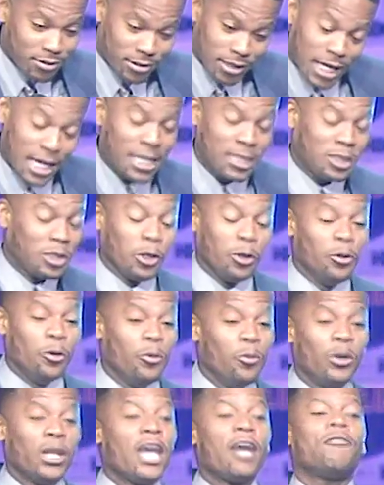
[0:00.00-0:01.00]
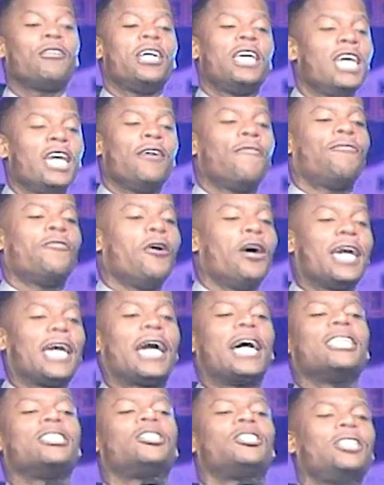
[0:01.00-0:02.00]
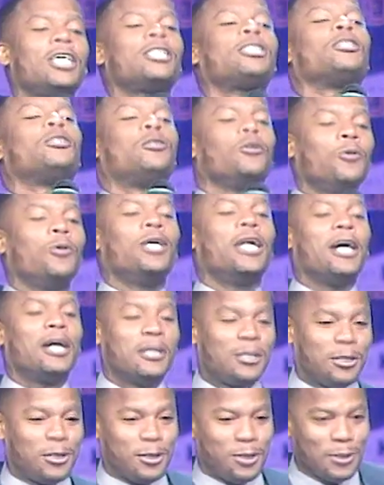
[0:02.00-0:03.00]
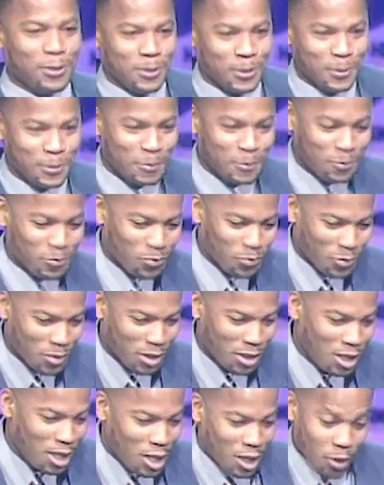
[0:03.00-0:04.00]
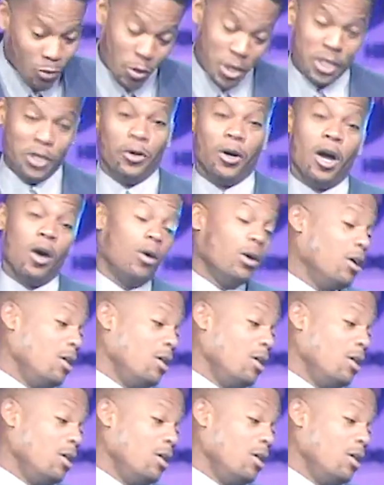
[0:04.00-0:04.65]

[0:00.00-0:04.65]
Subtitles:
And two, whatever he here for ain't got shit to do with us. Where you going,